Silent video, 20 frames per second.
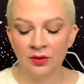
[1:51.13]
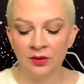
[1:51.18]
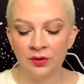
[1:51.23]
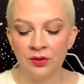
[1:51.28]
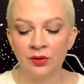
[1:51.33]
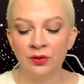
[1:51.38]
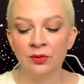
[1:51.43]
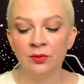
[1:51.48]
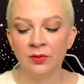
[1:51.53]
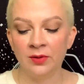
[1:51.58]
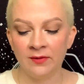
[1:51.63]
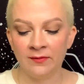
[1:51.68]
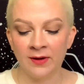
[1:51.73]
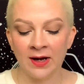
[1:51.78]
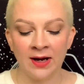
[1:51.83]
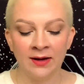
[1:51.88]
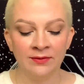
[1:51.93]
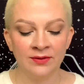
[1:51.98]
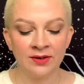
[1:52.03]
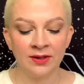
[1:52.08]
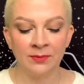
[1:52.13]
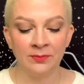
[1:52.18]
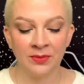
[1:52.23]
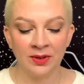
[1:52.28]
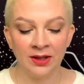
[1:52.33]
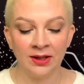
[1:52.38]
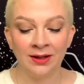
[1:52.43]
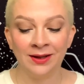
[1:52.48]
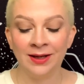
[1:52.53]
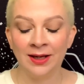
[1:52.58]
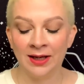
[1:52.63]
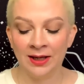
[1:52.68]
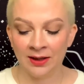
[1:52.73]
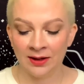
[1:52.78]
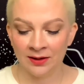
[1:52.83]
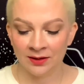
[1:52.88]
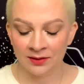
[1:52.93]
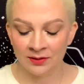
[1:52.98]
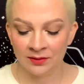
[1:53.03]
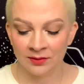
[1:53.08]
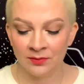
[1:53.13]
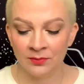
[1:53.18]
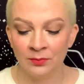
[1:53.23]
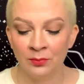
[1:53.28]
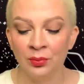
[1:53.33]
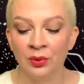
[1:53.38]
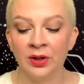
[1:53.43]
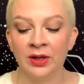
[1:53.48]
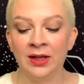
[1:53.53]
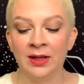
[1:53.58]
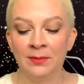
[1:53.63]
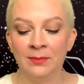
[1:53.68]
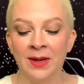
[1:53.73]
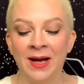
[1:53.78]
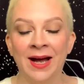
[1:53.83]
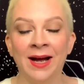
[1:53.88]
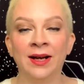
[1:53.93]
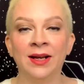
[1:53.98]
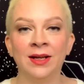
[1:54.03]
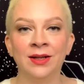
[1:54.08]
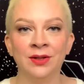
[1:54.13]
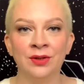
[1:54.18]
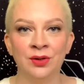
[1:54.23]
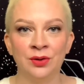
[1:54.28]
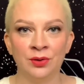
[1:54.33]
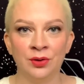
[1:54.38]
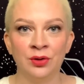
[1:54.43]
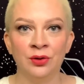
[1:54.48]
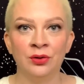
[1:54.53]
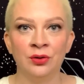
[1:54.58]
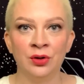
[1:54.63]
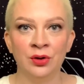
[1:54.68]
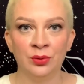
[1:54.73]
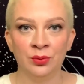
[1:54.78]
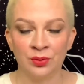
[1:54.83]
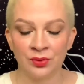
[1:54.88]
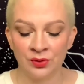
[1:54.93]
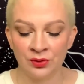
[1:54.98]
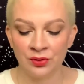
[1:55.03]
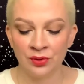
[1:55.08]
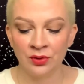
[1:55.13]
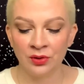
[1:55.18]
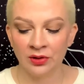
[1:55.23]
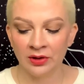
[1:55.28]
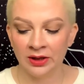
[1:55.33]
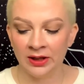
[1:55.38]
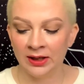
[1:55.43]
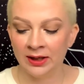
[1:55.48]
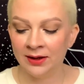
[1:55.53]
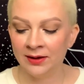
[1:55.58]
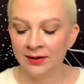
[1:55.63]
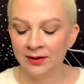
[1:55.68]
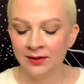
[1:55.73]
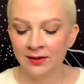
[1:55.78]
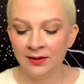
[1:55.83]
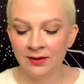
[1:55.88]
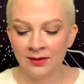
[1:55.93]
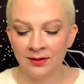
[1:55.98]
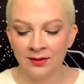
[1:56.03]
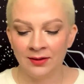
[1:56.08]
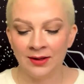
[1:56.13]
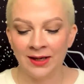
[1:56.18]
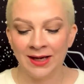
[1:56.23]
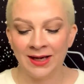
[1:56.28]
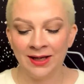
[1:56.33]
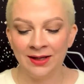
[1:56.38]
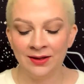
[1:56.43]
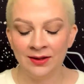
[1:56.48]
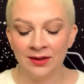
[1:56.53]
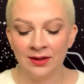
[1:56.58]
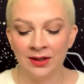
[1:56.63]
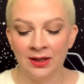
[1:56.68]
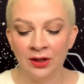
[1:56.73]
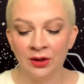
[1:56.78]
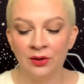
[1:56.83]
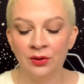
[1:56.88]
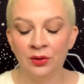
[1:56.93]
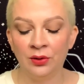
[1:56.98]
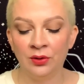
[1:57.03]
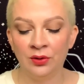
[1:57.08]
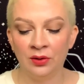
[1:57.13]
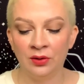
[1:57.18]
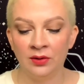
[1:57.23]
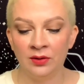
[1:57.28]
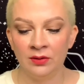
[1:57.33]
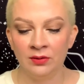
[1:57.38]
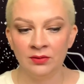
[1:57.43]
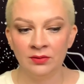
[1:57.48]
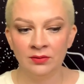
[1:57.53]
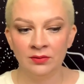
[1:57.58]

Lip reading: to revive something and bring it back into your new story, that it could